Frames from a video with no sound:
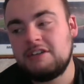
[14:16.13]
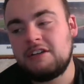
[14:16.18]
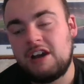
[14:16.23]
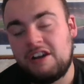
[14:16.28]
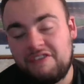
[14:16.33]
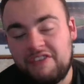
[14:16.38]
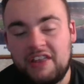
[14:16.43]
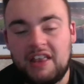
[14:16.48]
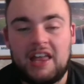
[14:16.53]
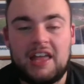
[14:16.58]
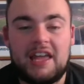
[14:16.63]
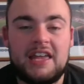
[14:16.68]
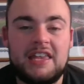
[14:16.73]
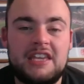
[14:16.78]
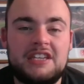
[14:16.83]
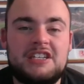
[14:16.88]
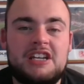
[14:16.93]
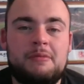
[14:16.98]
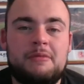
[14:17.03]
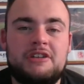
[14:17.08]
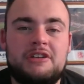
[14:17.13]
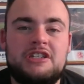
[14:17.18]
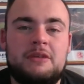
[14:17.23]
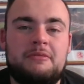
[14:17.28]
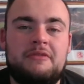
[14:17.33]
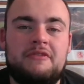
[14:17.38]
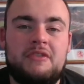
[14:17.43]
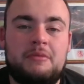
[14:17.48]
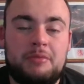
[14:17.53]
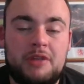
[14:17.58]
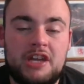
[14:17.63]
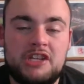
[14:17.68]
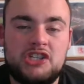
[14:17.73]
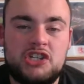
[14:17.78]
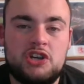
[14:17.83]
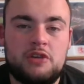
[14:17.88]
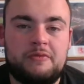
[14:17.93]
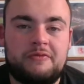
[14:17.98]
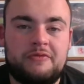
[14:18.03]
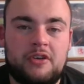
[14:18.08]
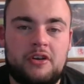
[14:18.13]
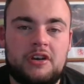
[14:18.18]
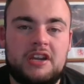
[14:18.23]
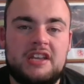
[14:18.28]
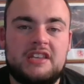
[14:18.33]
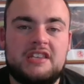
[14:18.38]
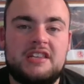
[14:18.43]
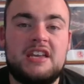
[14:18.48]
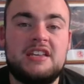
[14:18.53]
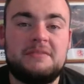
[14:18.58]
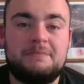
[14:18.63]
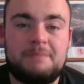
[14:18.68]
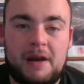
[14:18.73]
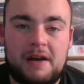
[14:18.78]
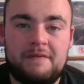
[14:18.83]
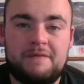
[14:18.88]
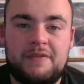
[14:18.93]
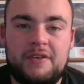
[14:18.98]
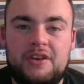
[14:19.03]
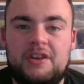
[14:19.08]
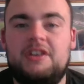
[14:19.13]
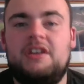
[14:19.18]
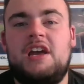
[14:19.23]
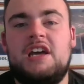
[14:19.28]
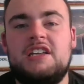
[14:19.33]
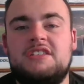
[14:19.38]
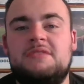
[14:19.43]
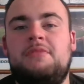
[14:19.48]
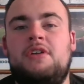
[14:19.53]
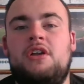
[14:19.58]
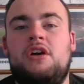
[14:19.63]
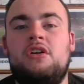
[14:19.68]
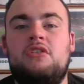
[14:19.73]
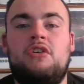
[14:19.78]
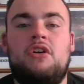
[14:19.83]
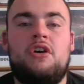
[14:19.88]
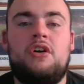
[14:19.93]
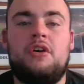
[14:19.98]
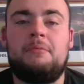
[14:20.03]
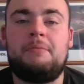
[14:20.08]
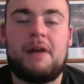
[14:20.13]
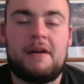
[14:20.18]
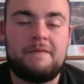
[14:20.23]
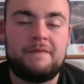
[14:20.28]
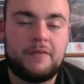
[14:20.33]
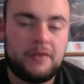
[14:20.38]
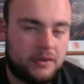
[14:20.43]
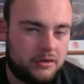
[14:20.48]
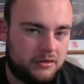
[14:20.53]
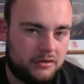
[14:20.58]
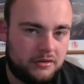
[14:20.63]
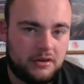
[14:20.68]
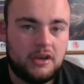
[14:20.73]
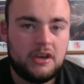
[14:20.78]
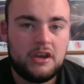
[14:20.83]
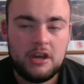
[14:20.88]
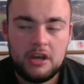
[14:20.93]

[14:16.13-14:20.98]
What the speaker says: I feel like in the Championship, if they play two up front and it is Bamford and Asen Belonga or Bamford and